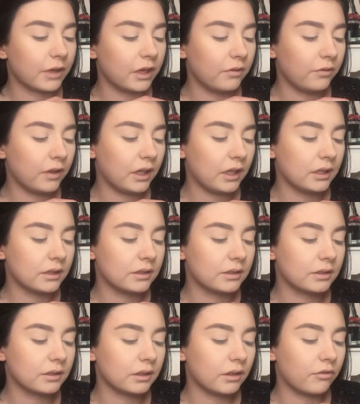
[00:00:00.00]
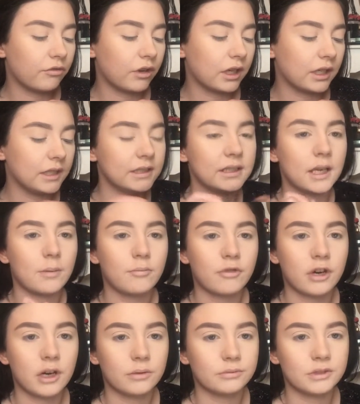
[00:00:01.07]
Benefit's Ready Set
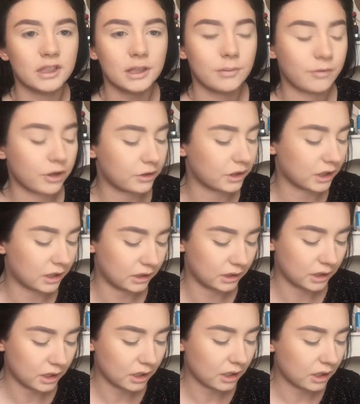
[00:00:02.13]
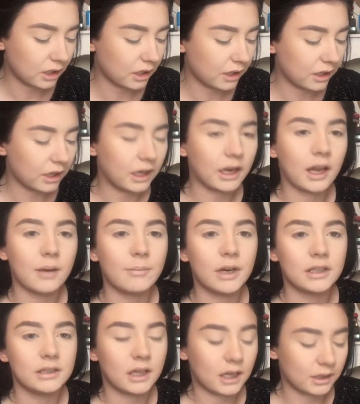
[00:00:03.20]
Brow Clear Brow Gel. And
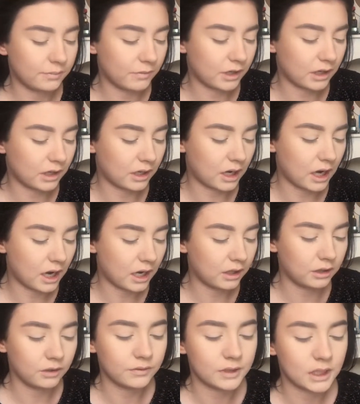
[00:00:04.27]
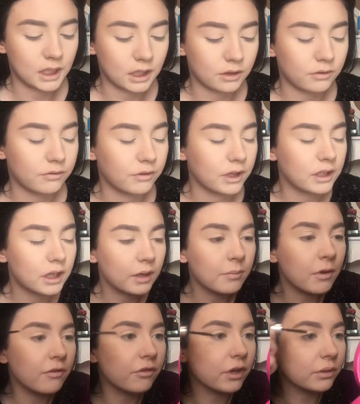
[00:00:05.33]
I dyed my hair the other day, like I re-dyed
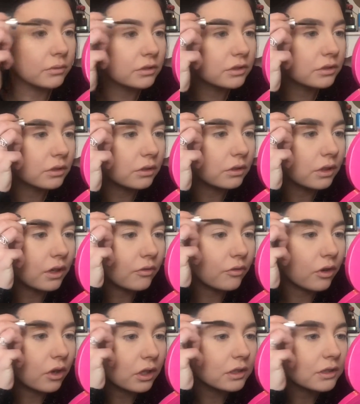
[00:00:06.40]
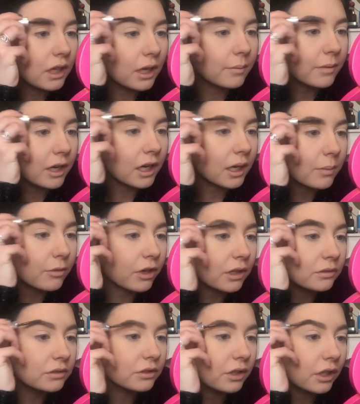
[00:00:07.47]
my roots, so I thought I'd dye my
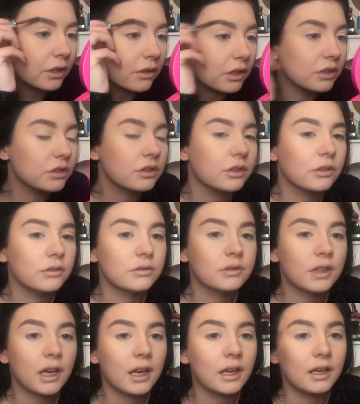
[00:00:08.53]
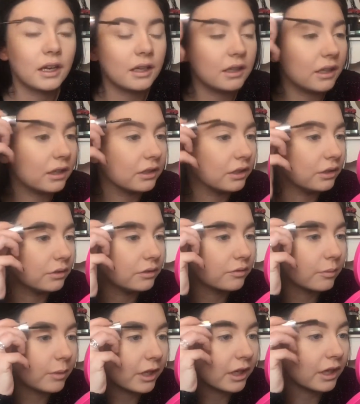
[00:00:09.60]
eyebrows too. I just used the hair dye that I use
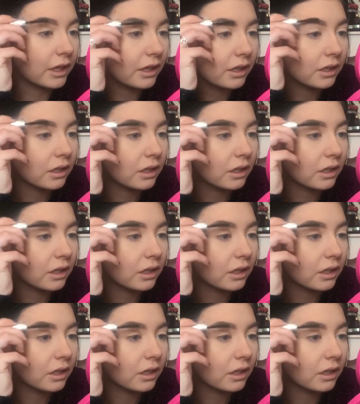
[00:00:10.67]
for my hair,